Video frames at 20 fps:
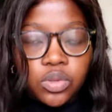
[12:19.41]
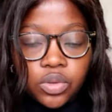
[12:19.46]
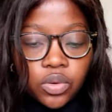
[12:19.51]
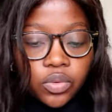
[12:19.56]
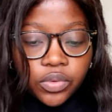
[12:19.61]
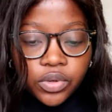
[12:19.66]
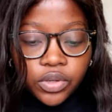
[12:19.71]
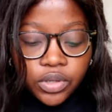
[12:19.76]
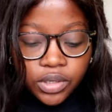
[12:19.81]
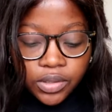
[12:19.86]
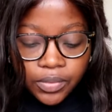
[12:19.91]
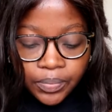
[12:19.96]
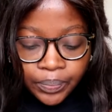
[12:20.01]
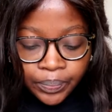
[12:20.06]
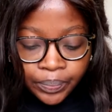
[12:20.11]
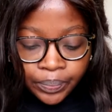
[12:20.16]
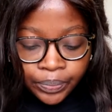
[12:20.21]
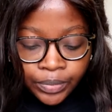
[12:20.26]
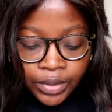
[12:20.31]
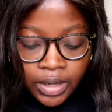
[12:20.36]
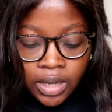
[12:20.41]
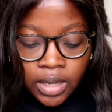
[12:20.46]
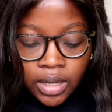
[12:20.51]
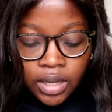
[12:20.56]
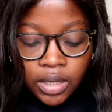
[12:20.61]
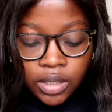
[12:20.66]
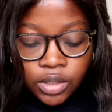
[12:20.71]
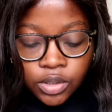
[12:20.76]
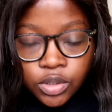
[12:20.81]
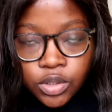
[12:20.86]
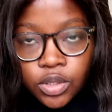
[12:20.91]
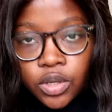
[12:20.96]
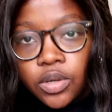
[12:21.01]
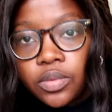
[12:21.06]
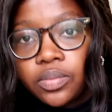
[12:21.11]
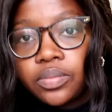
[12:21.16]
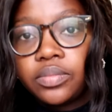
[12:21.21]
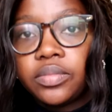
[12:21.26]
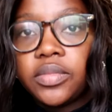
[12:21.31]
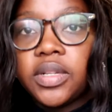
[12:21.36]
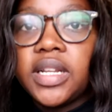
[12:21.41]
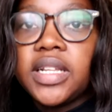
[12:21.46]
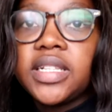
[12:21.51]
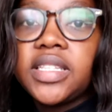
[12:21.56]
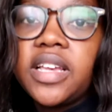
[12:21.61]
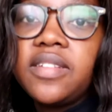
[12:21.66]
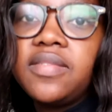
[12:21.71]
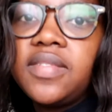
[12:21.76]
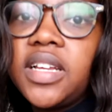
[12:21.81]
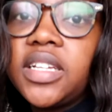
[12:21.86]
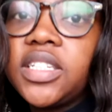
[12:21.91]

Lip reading: so good. So let's have